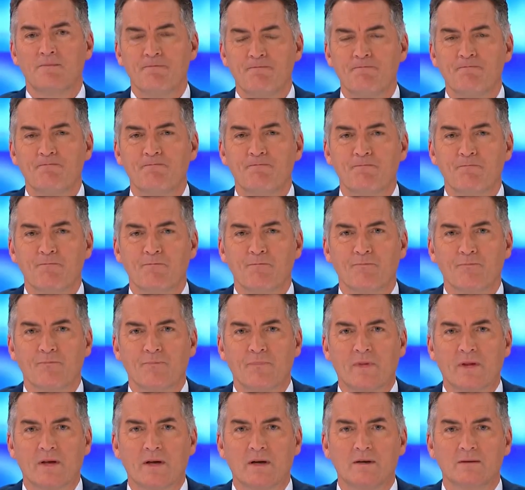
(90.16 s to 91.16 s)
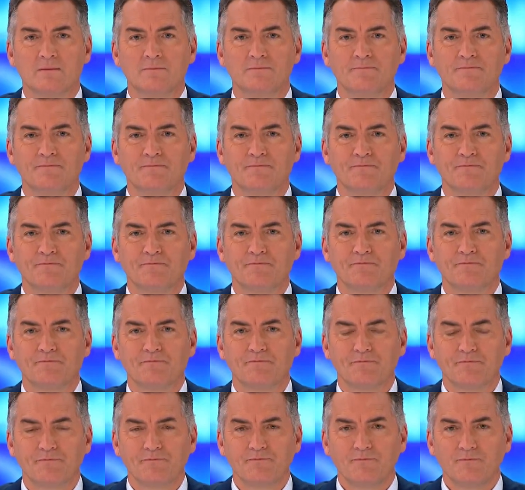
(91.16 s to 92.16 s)

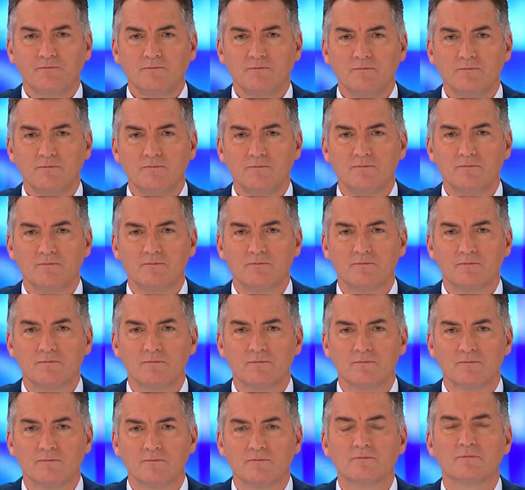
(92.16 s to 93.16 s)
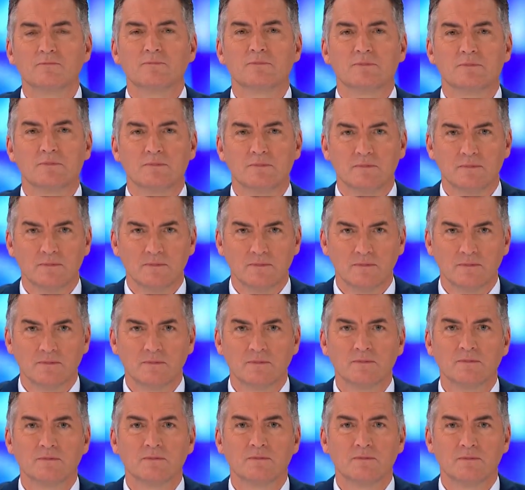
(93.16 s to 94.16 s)

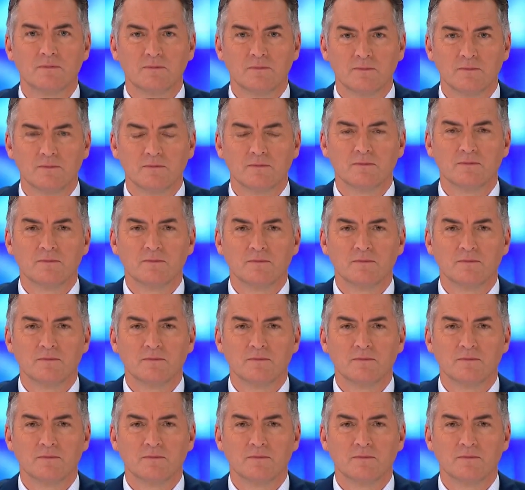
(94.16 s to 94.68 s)
[no speech]